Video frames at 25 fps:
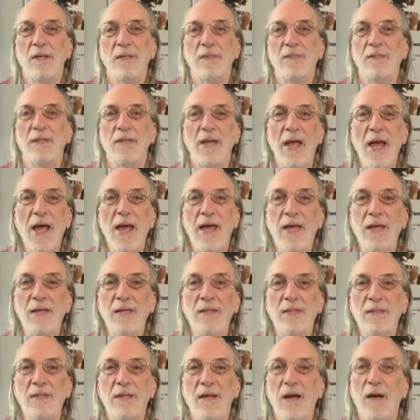Today
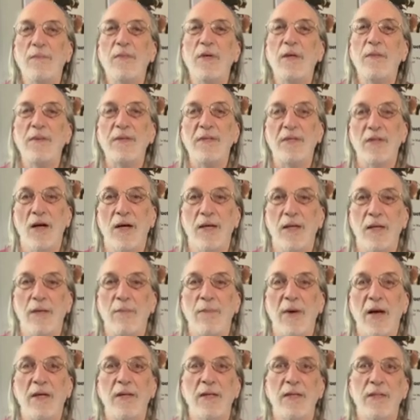I'm going to be talking
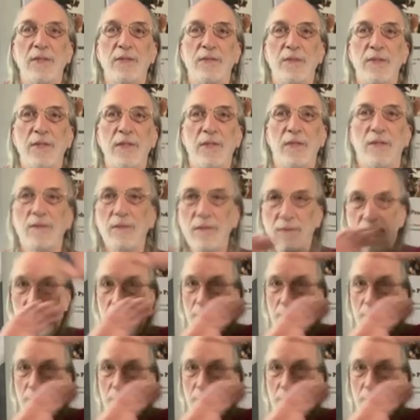about Israel.